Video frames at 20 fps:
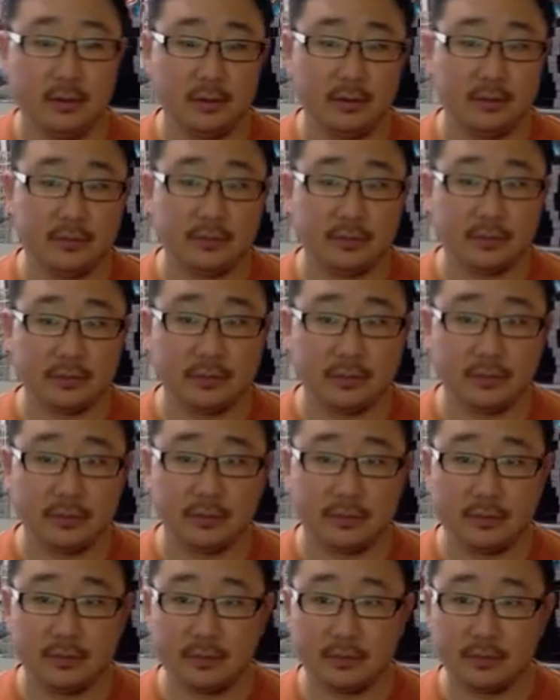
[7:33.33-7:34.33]

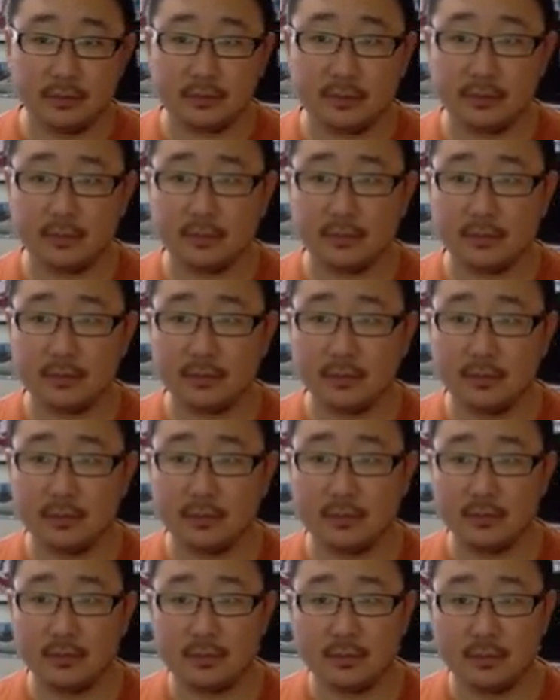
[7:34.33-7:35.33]

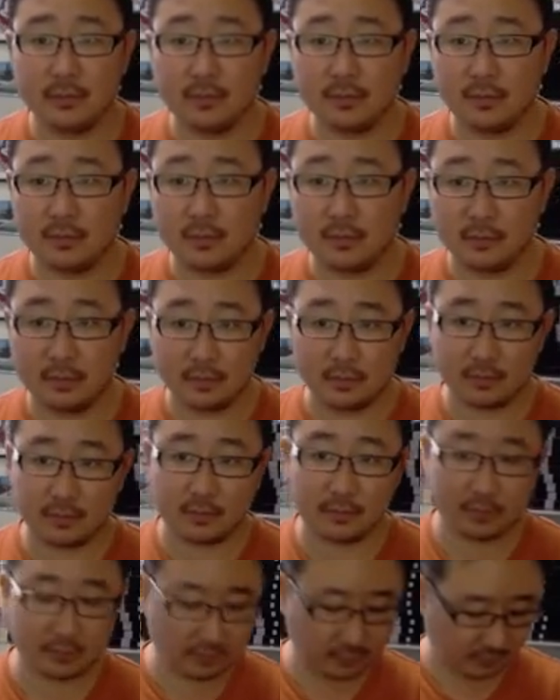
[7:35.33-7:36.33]

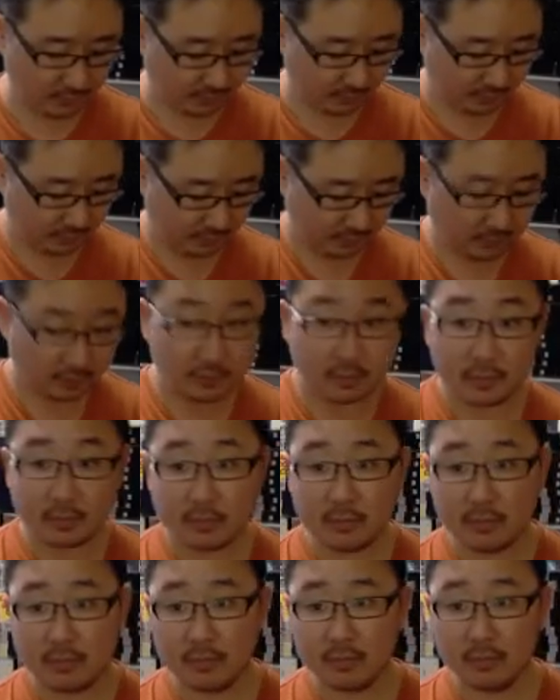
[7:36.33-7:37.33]

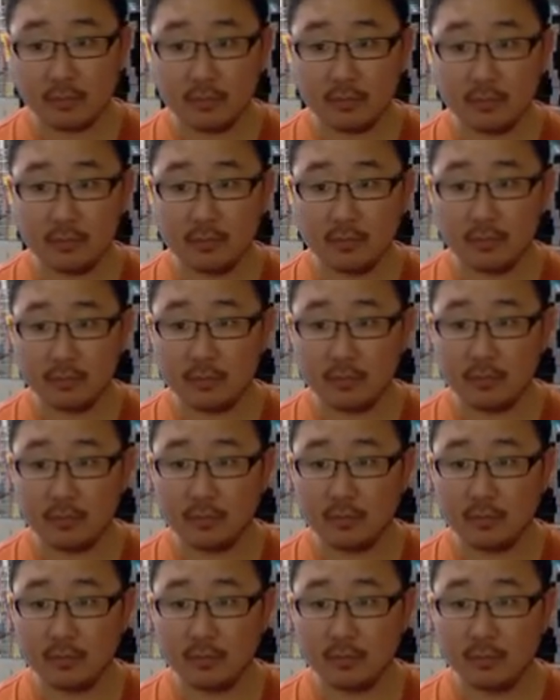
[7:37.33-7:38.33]

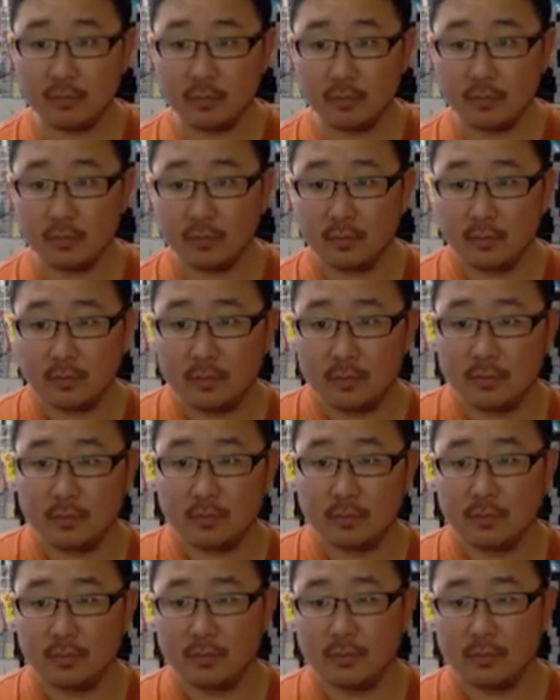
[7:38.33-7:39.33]

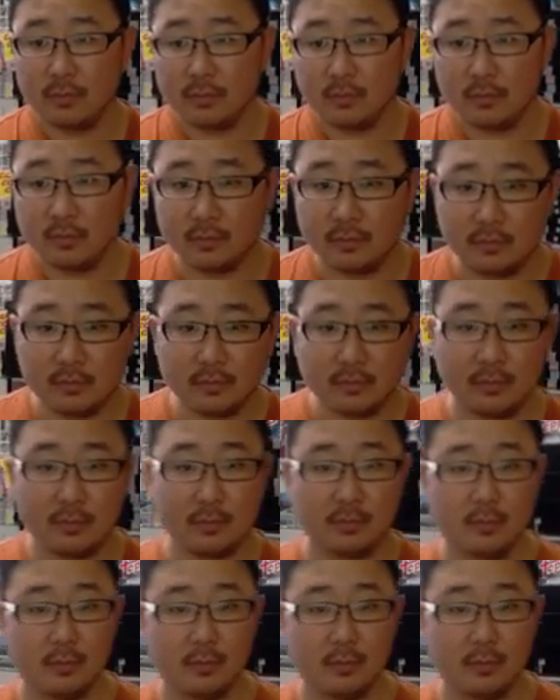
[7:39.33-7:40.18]
(silence)